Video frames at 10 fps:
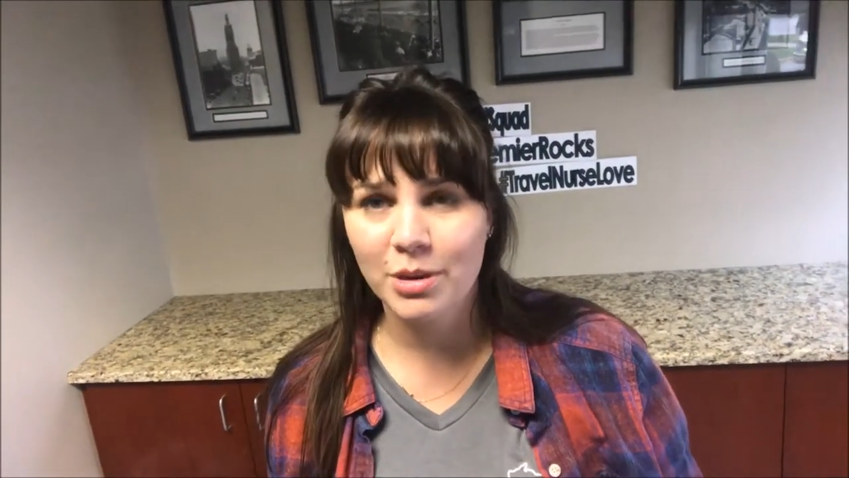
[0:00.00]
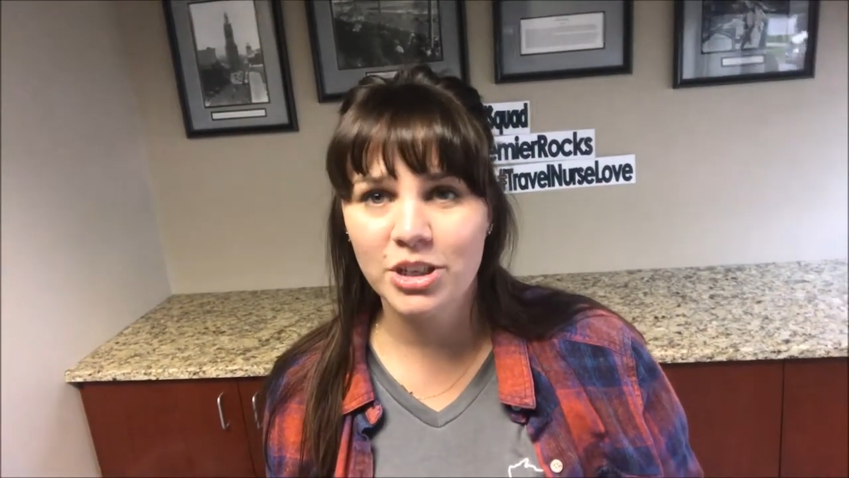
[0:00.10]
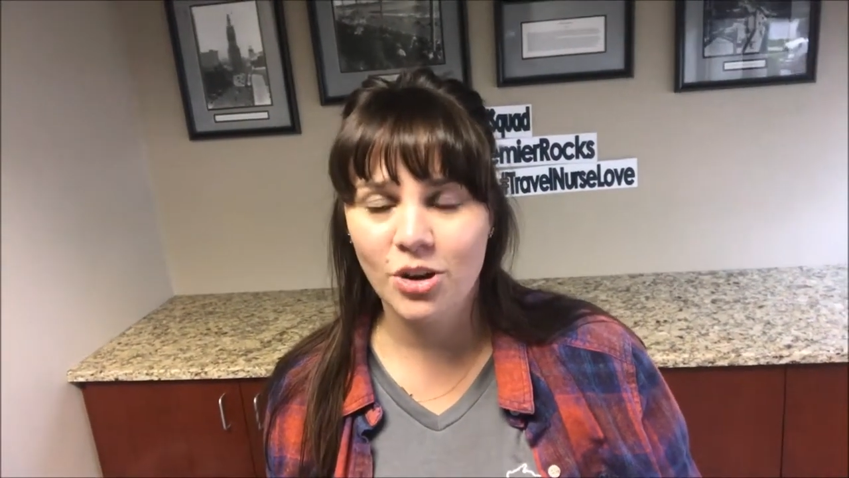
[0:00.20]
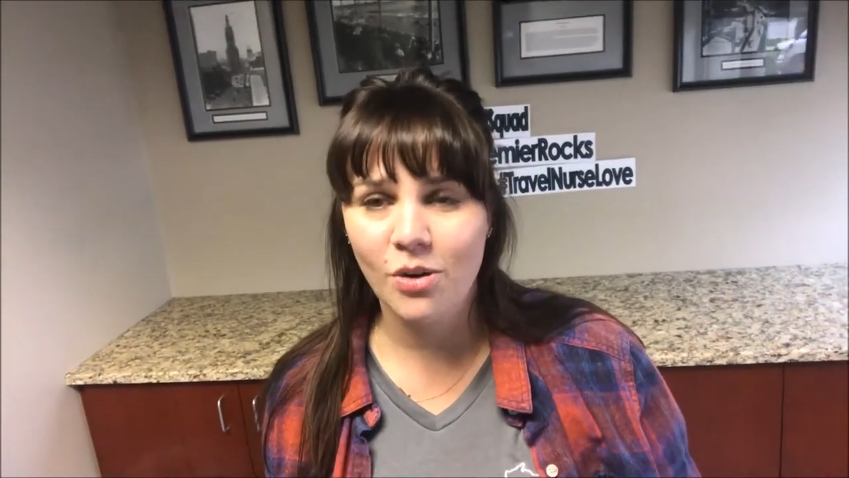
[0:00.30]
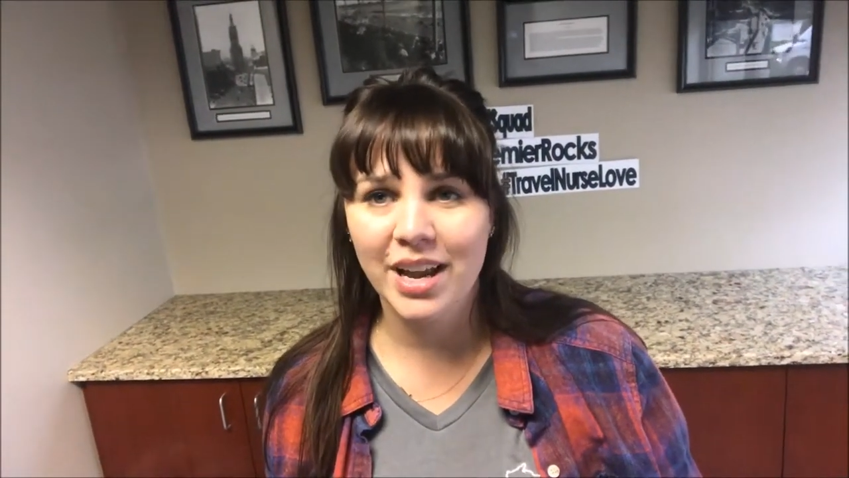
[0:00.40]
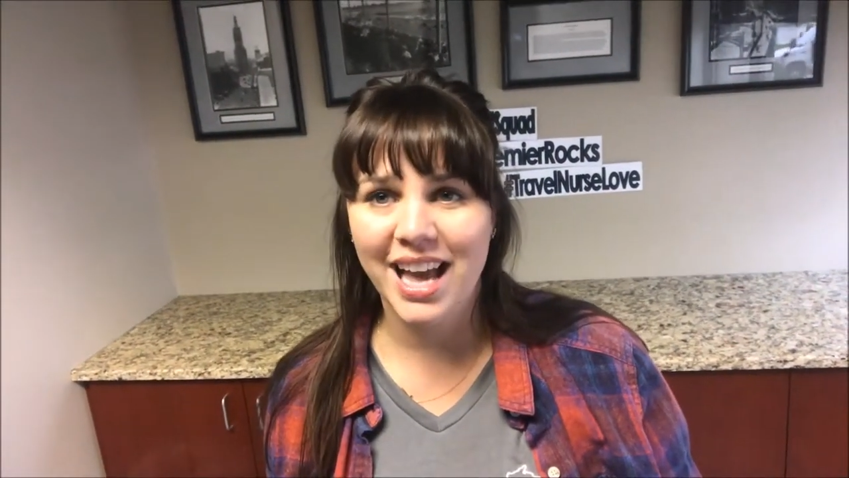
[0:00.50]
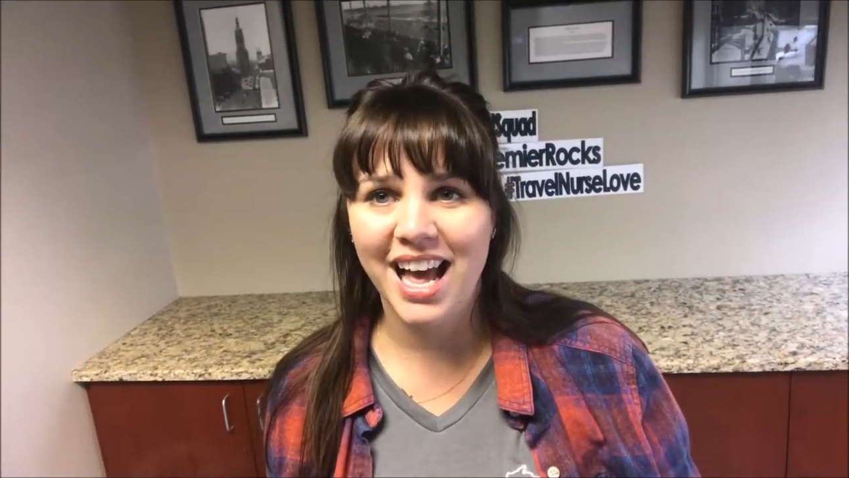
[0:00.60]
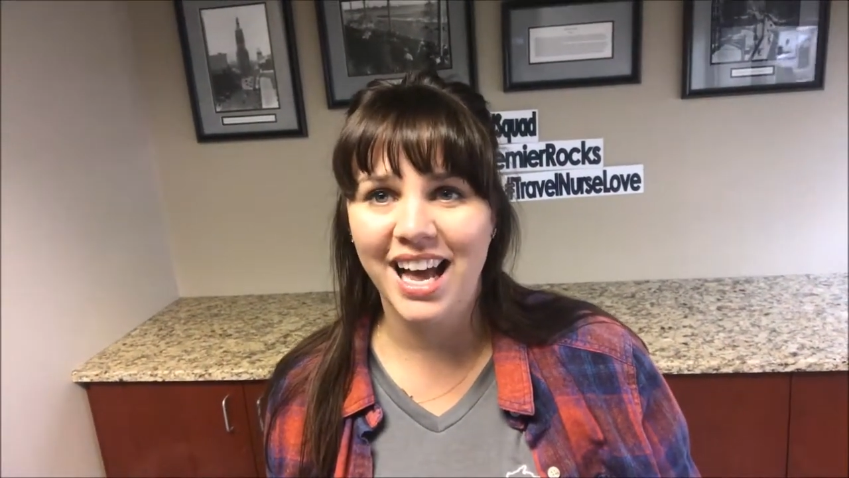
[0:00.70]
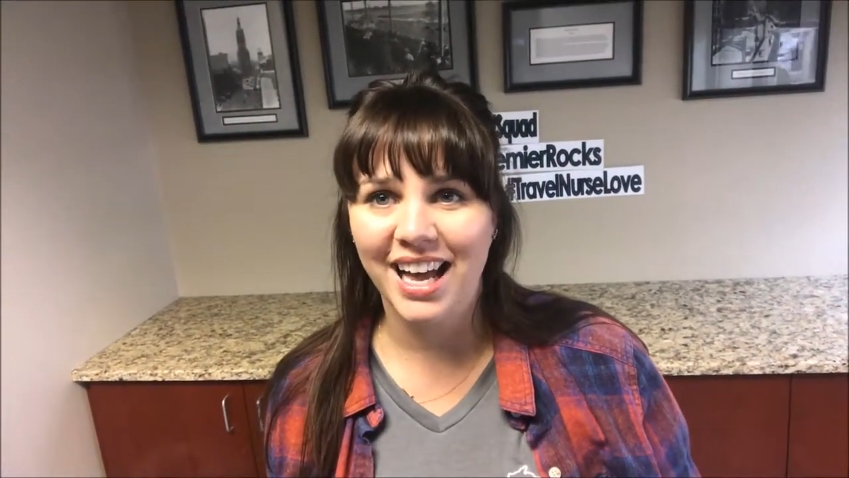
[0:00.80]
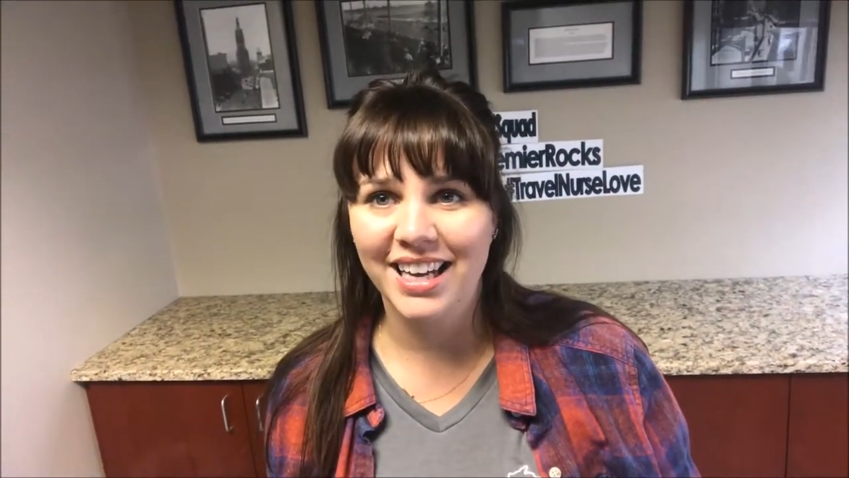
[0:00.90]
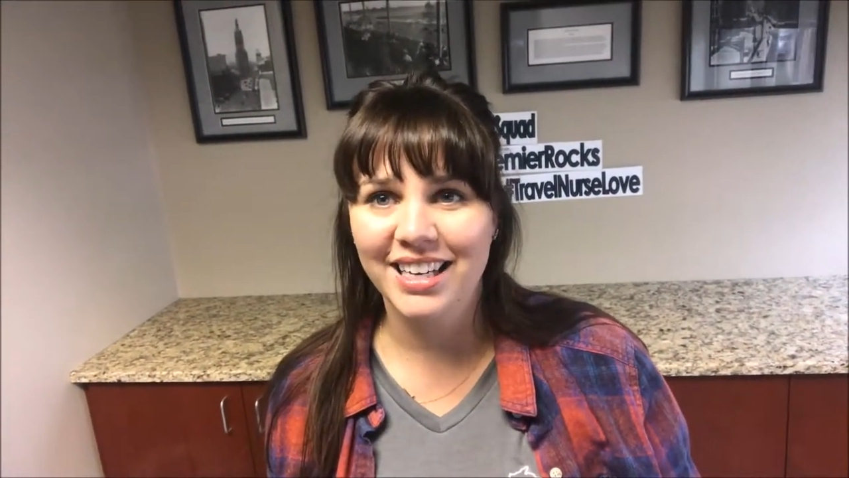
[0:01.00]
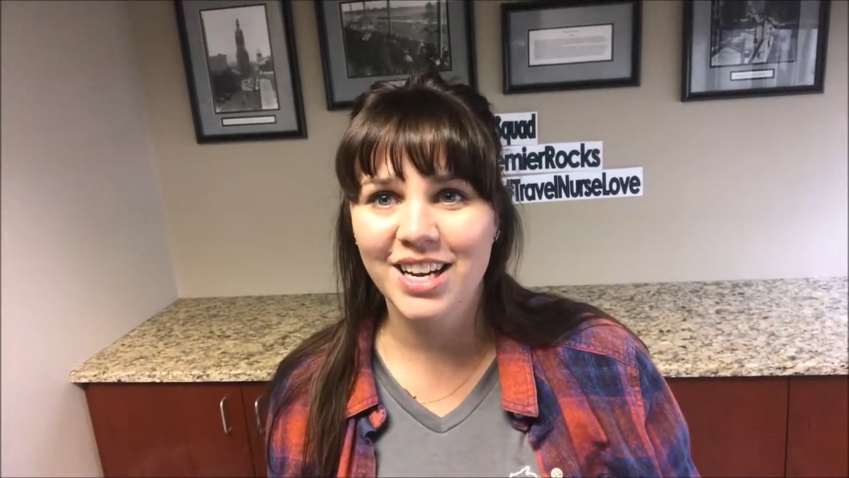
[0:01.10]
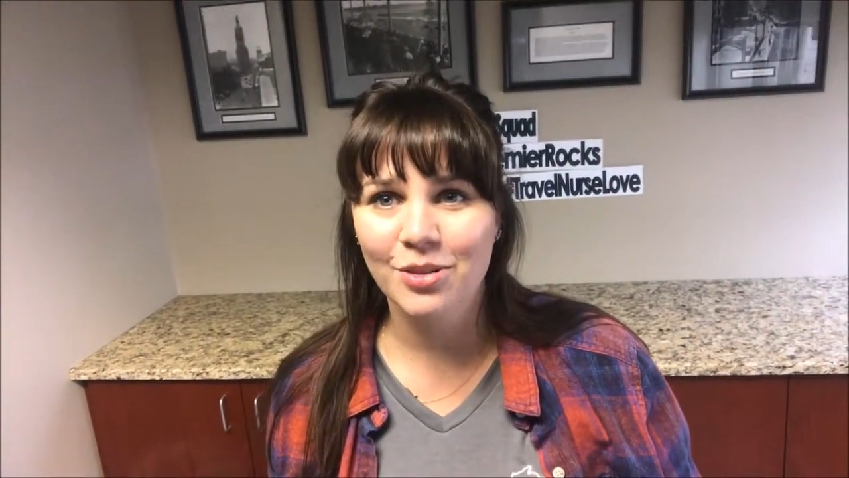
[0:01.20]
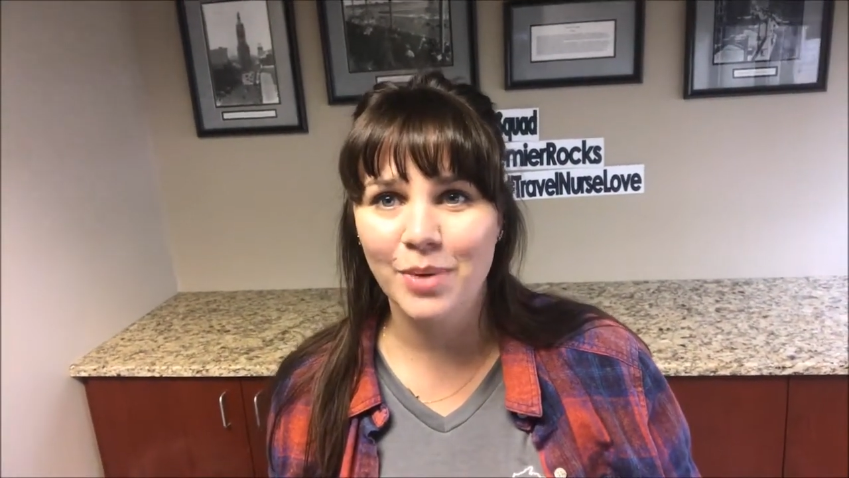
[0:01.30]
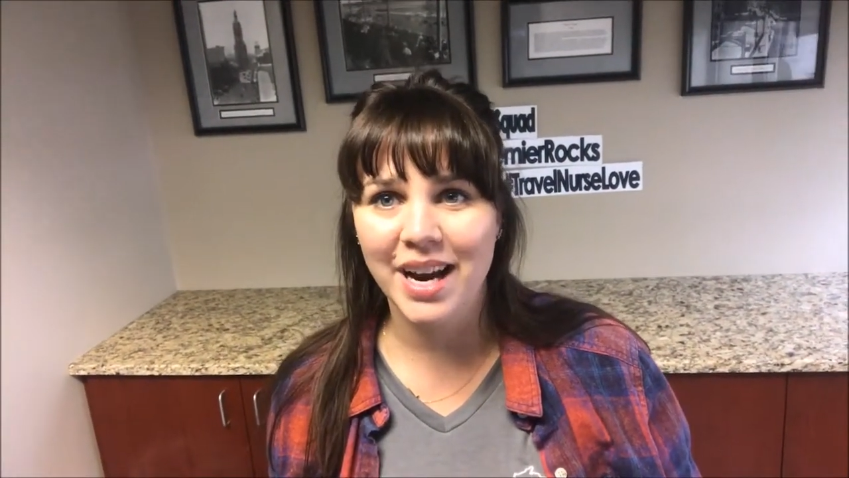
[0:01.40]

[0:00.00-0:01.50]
much going on